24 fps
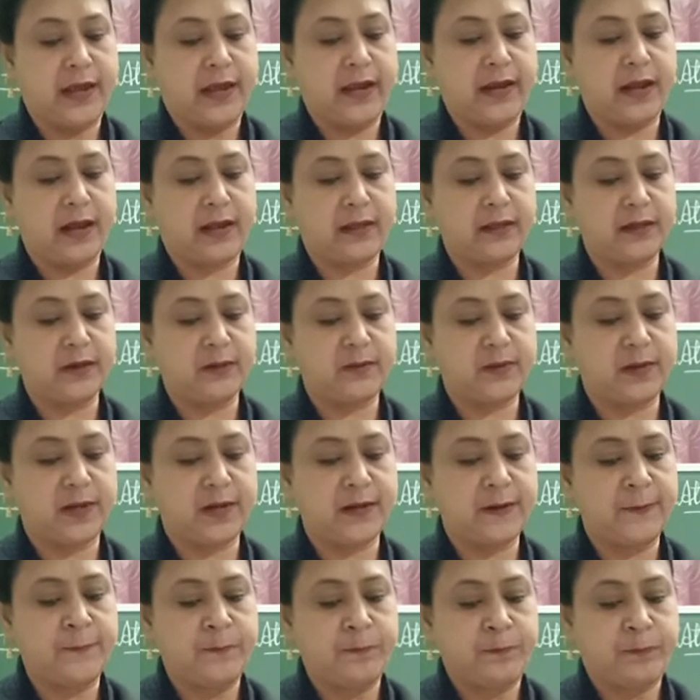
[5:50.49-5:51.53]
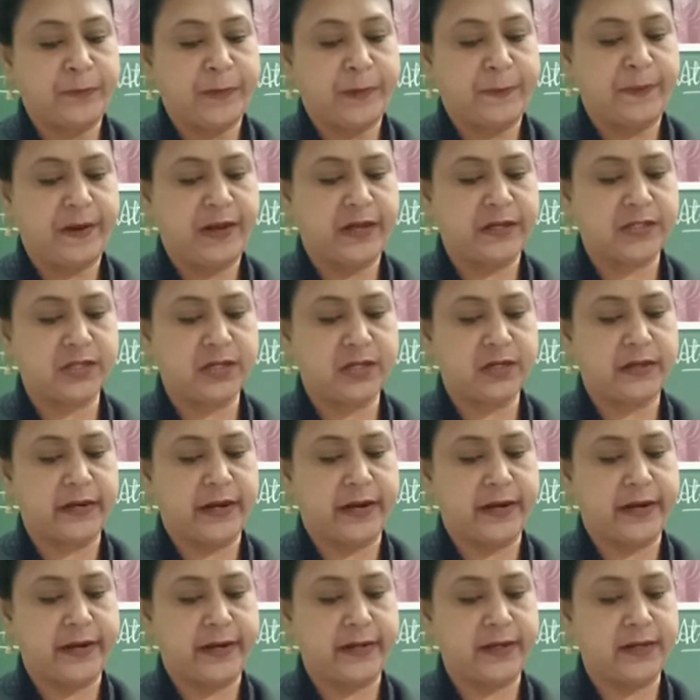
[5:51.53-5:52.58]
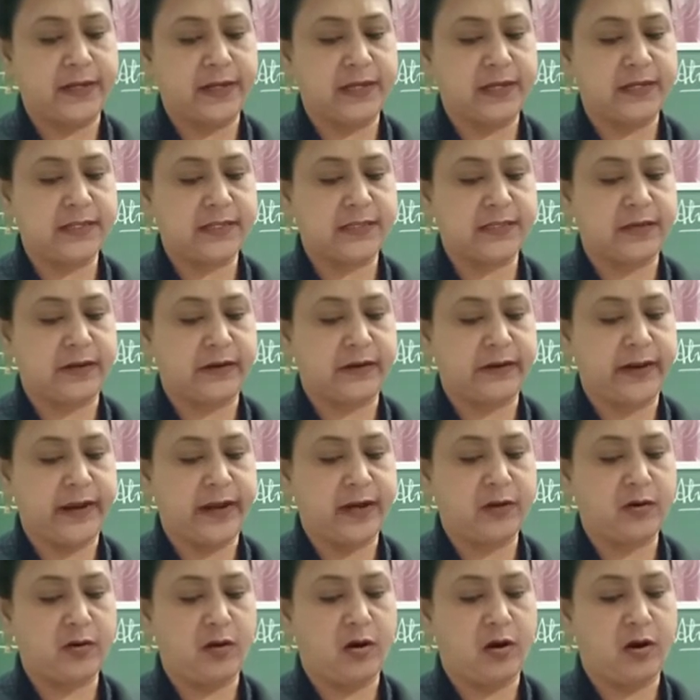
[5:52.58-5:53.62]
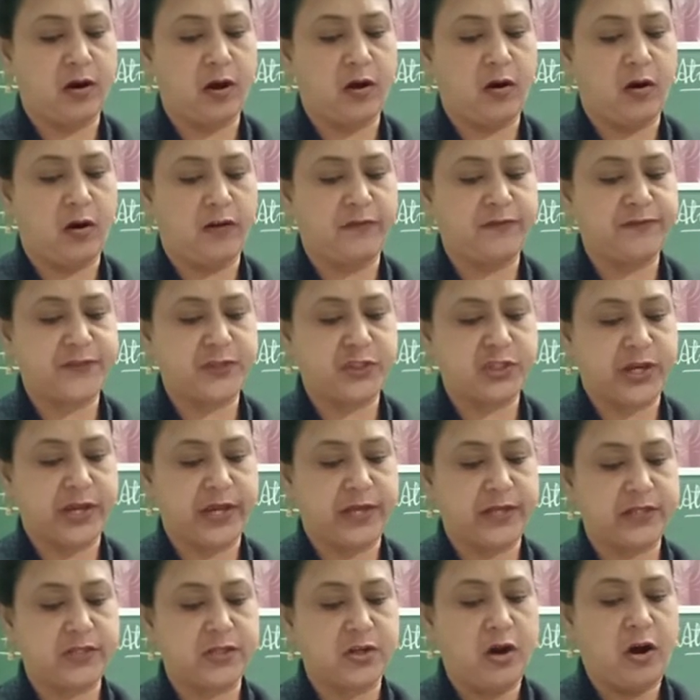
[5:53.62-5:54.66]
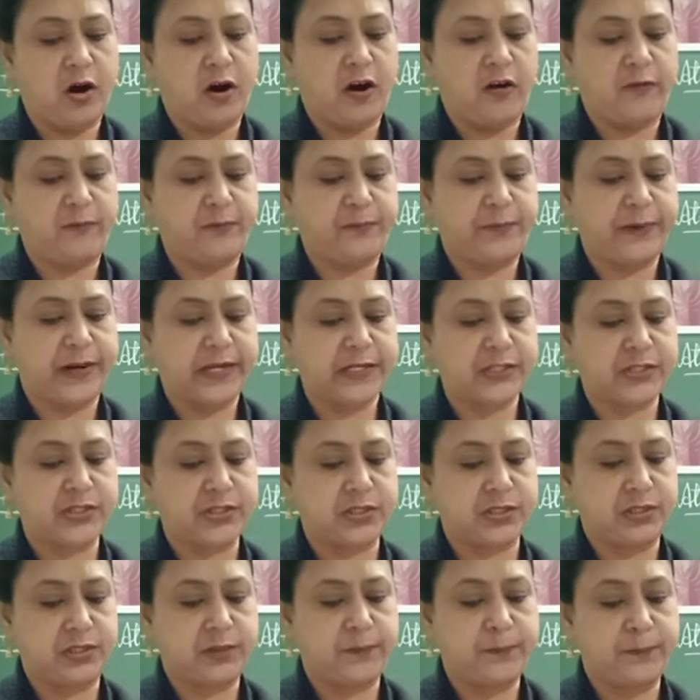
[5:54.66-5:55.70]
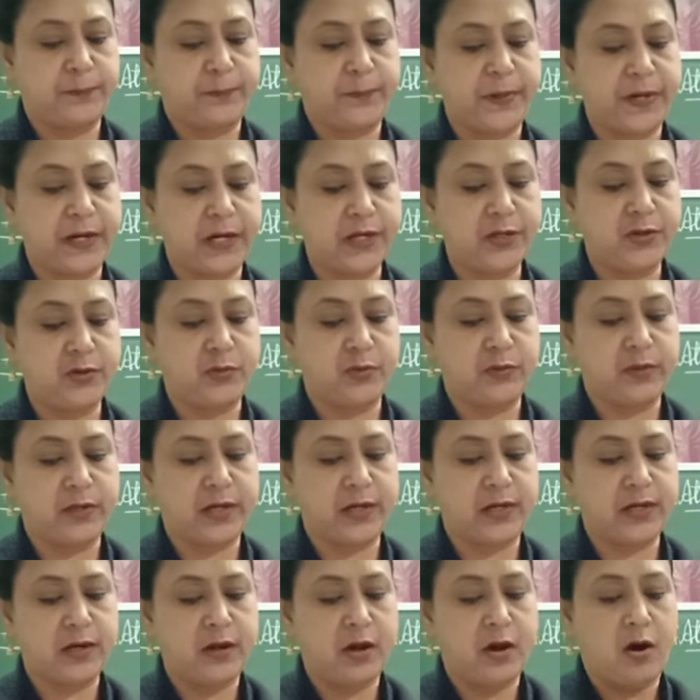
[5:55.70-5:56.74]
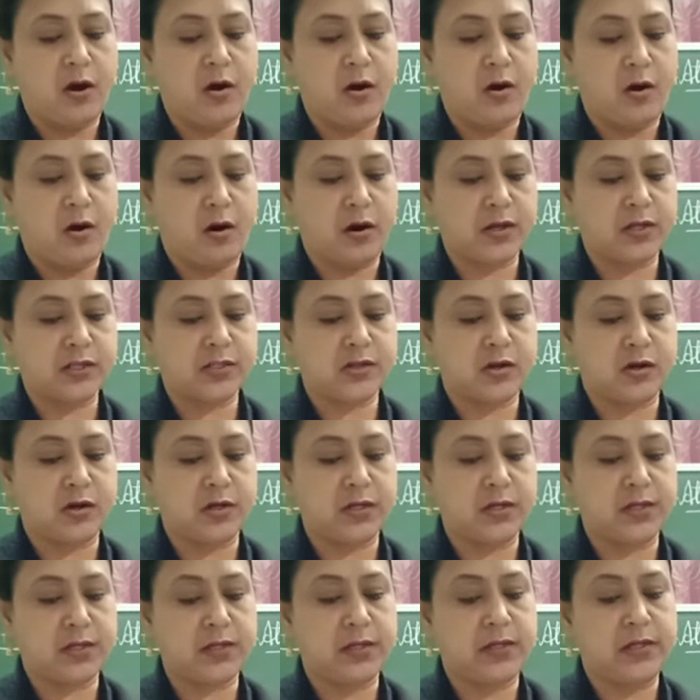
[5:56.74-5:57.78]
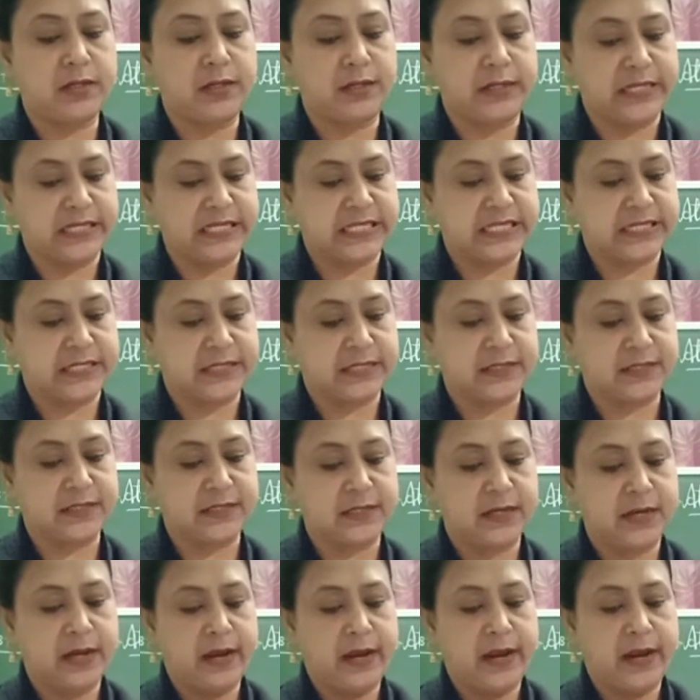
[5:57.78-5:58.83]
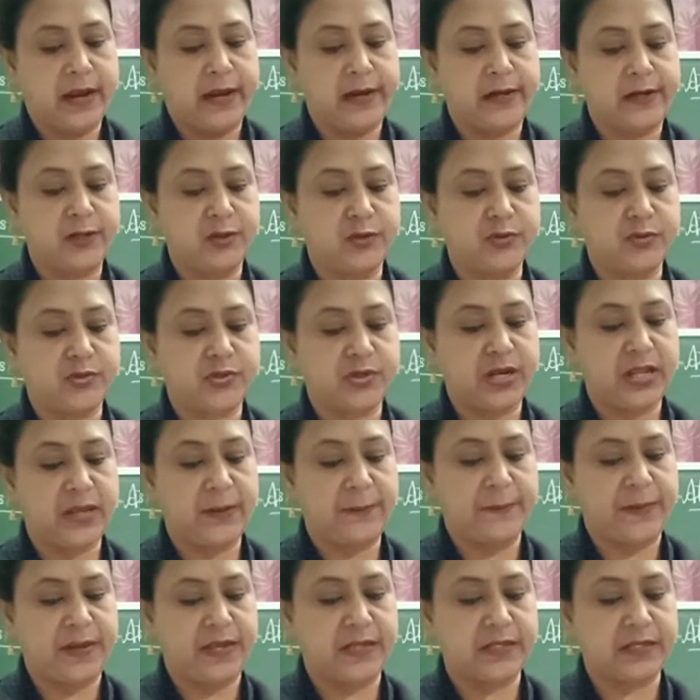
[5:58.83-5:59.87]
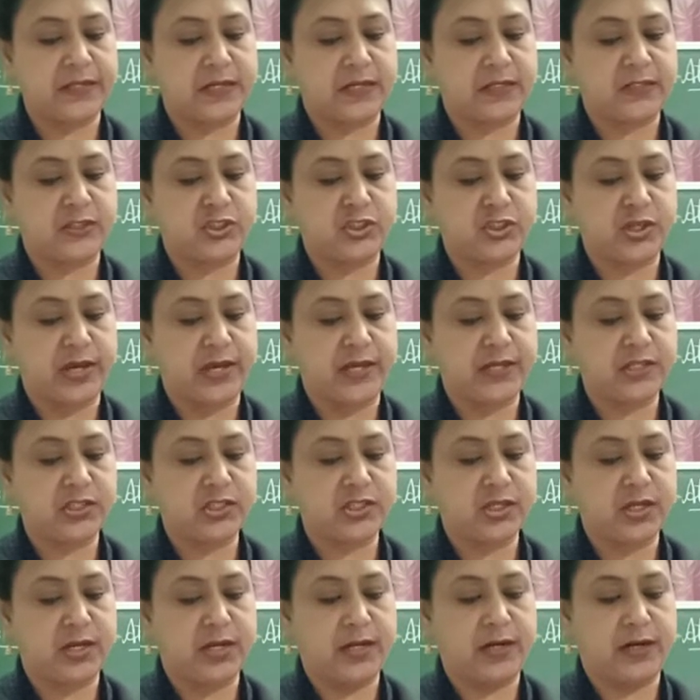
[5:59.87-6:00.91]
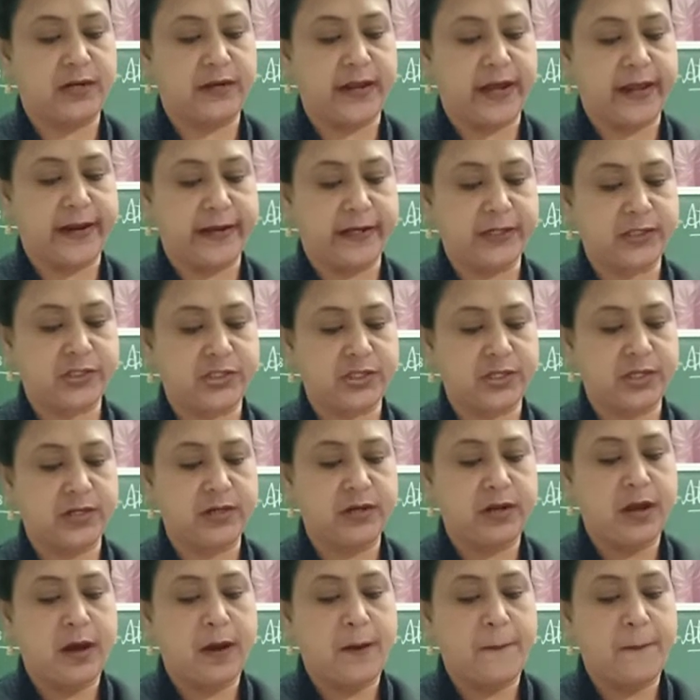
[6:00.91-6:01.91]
In other words, pressure gradient is the rate of change of pressure per unit horizontal distance. It usually means a change in a direction